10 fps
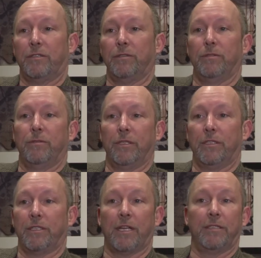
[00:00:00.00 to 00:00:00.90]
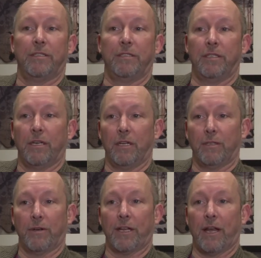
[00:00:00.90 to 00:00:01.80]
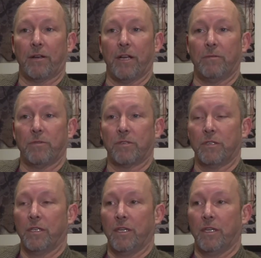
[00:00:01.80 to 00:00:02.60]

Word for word: to intended uh, learning outcomes.